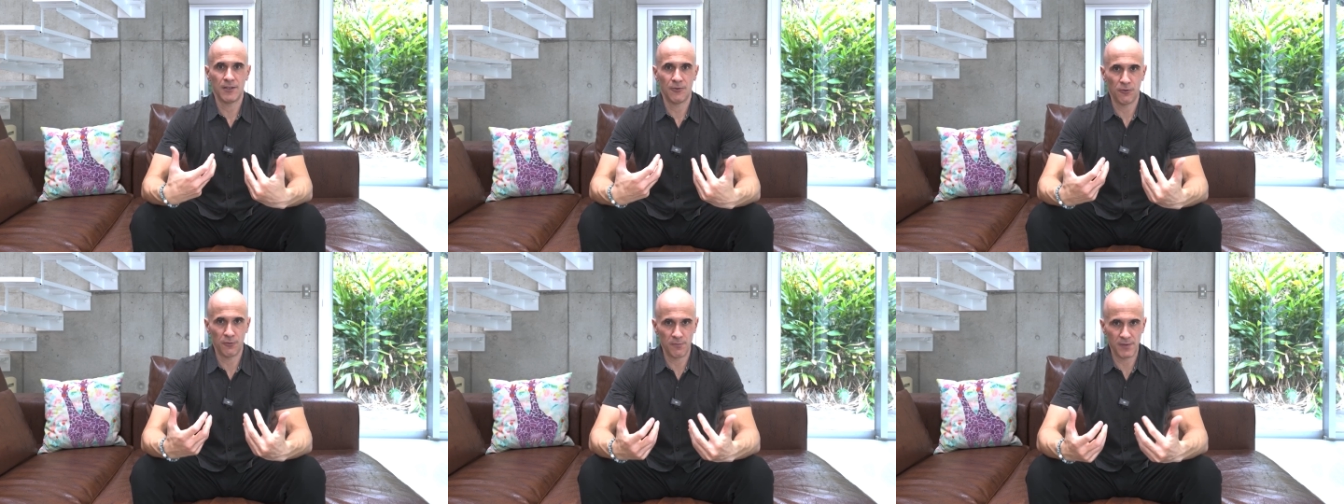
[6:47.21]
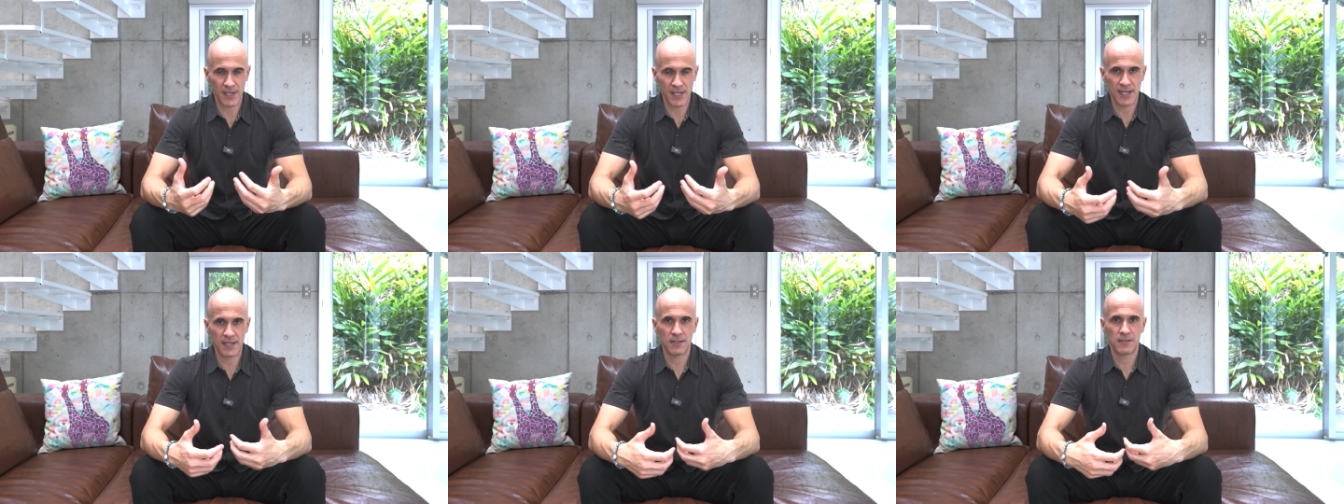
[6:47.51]
It would
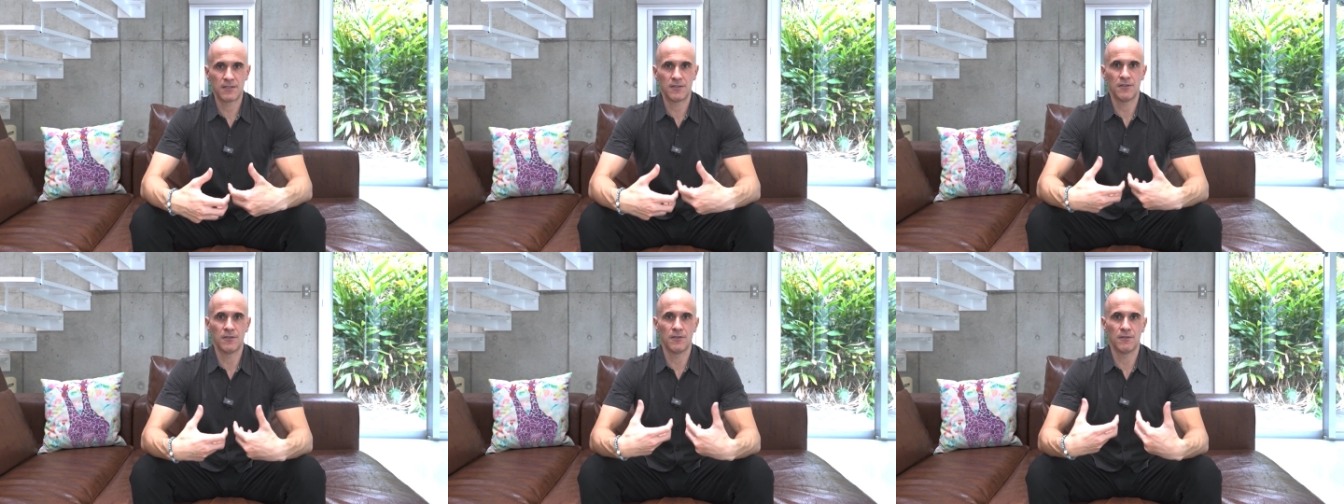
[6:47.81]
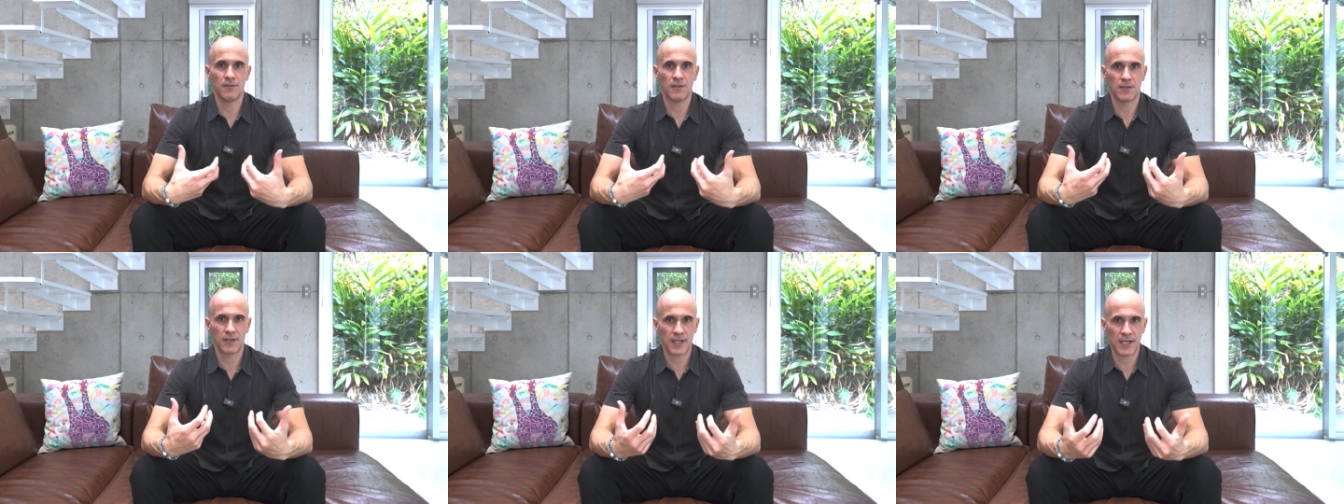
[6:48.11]
begin
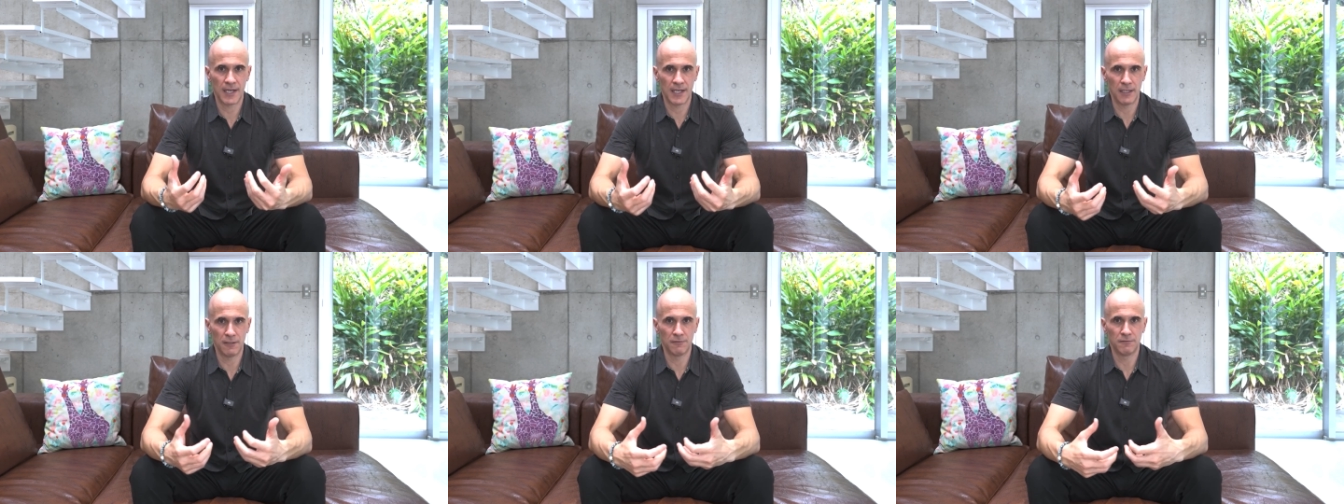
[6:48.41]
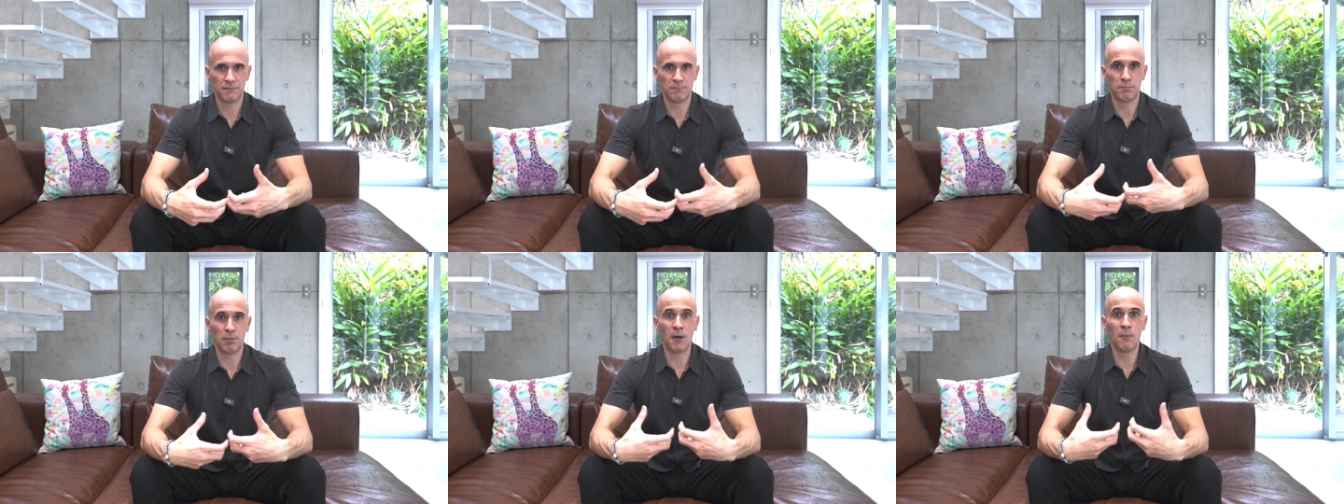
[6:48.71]
to kind
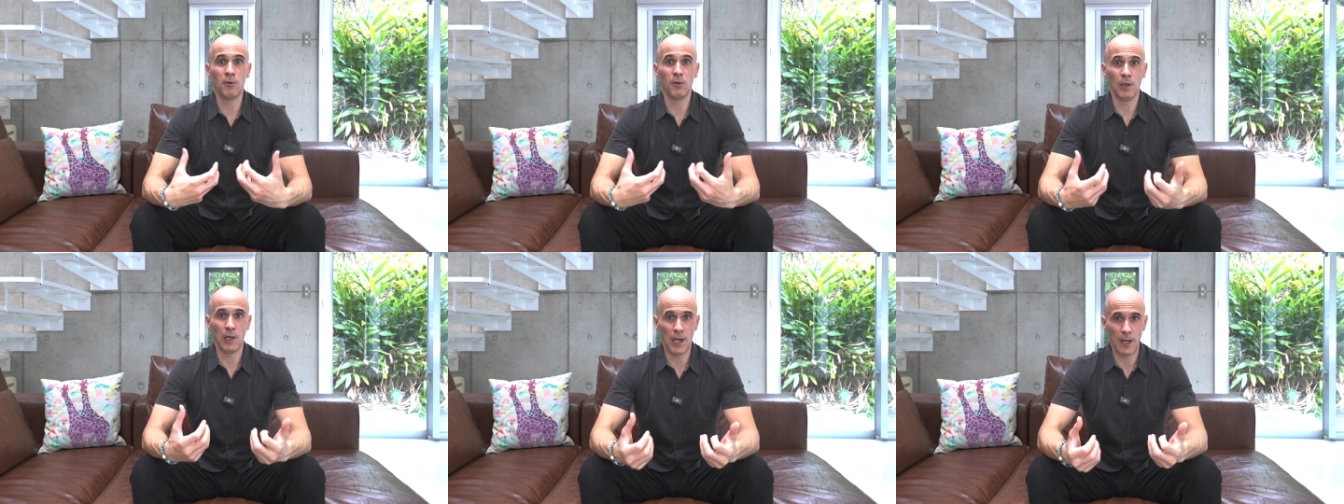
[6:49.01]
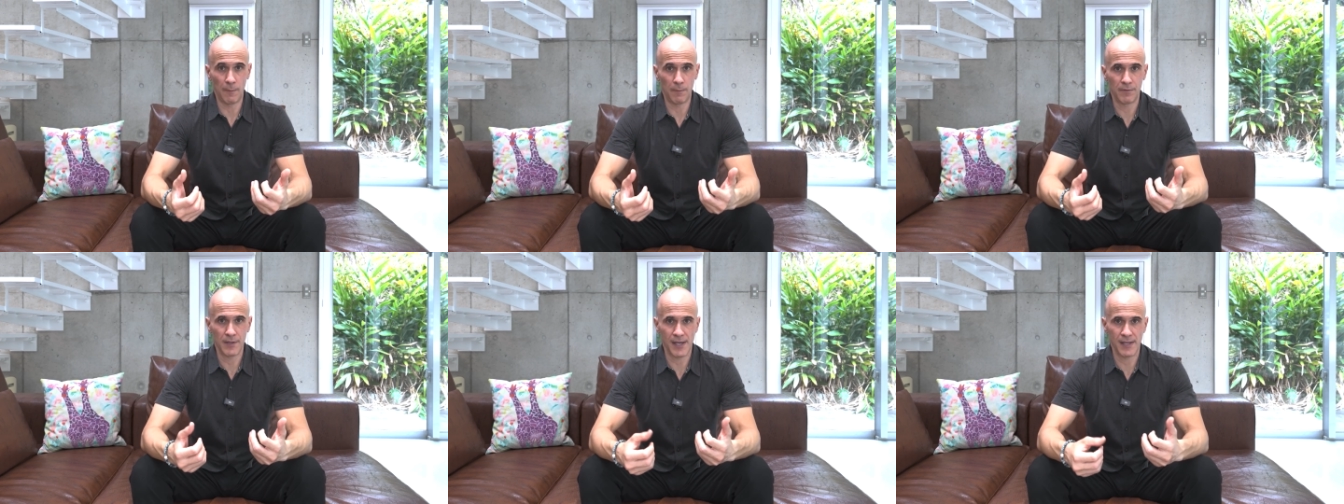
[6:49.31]
of bubble up.